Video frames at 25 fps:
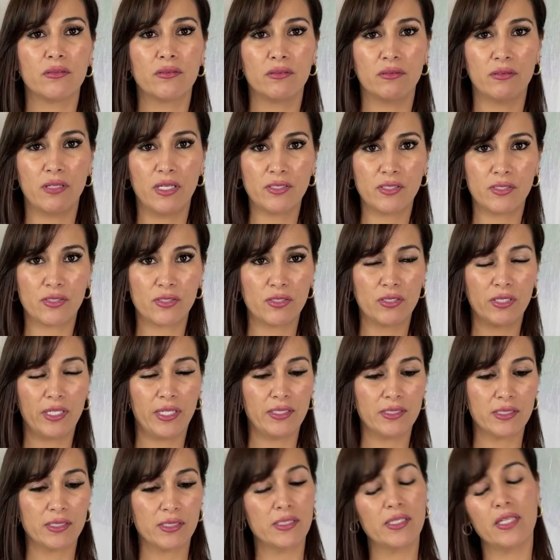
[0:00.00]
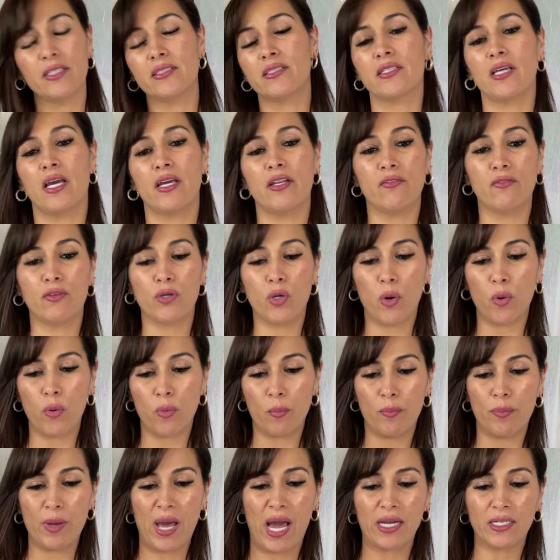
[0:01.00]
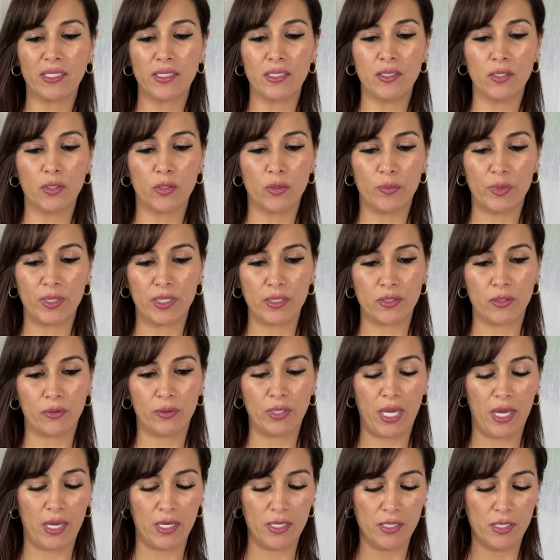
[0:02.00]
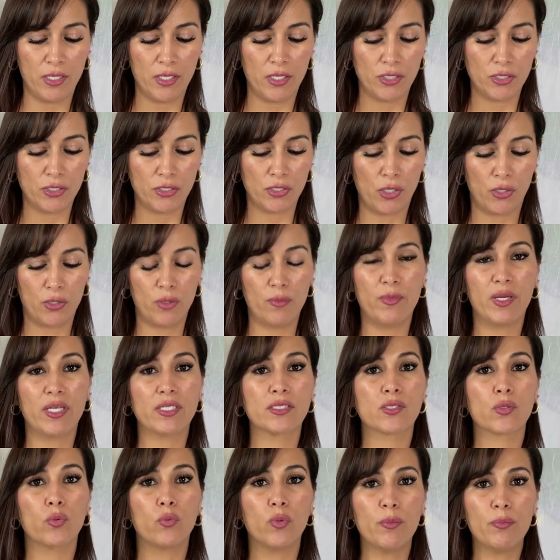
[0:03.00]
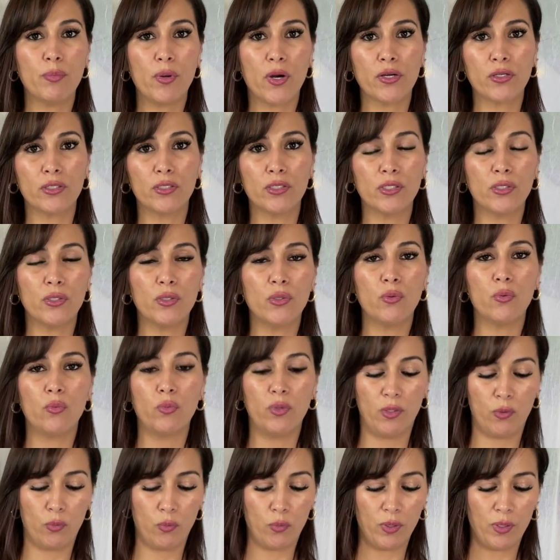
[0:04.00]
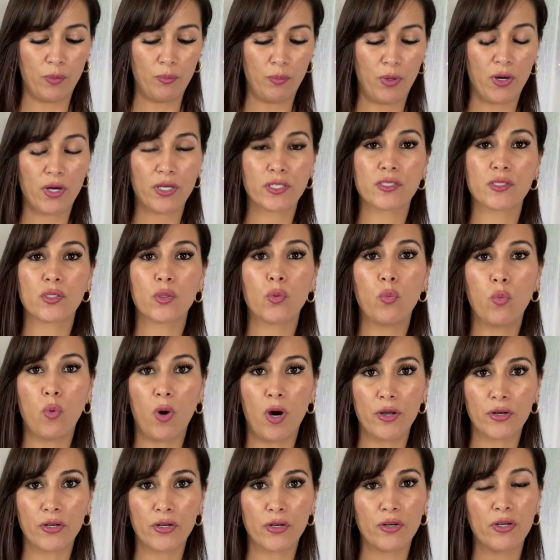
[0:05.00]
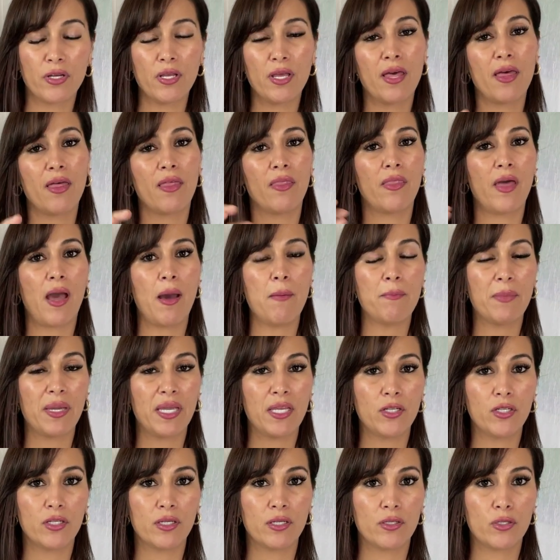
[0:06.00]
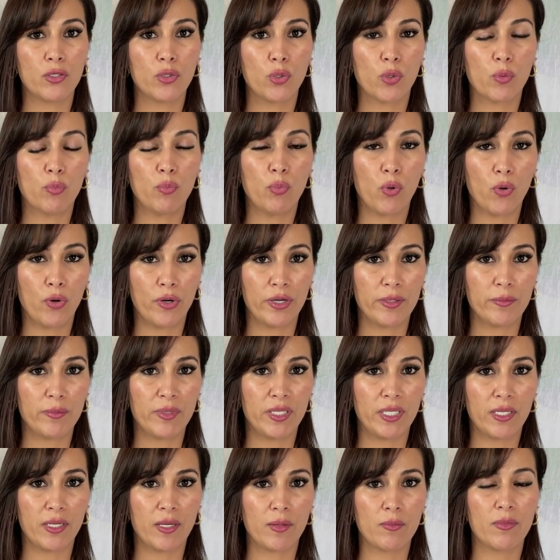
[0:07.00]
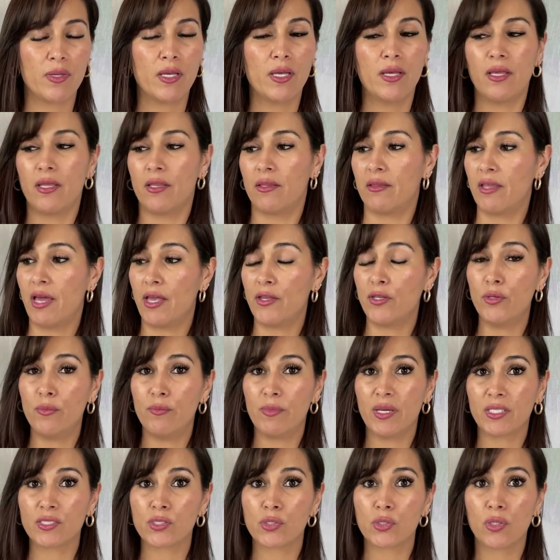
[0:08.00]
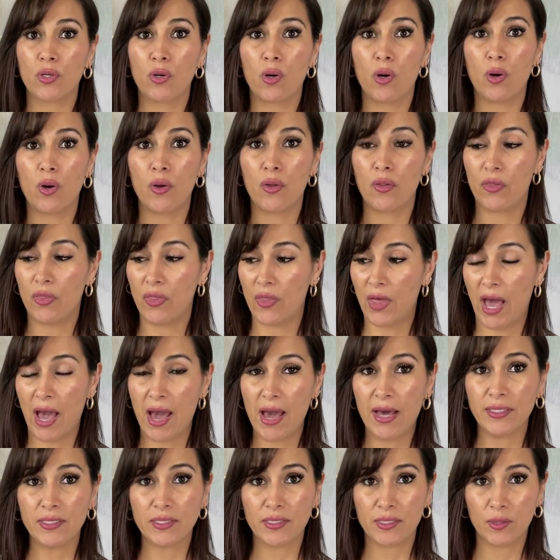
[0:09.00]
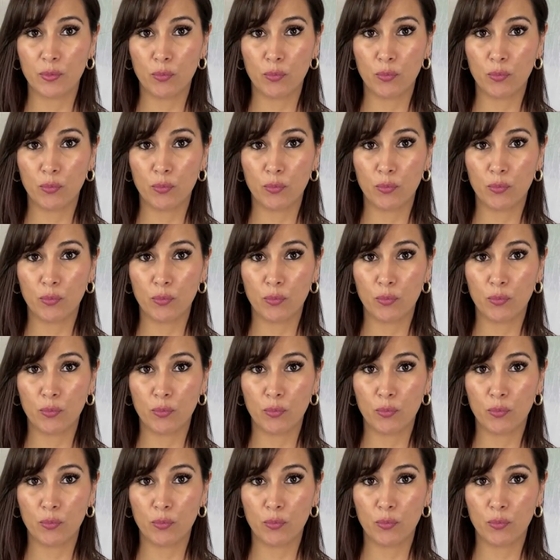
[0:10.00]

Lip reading: let's kind of go back a little bit, okay? So you mixed 1 part glue with 1 part water. That made your pouring medium. Then you mix that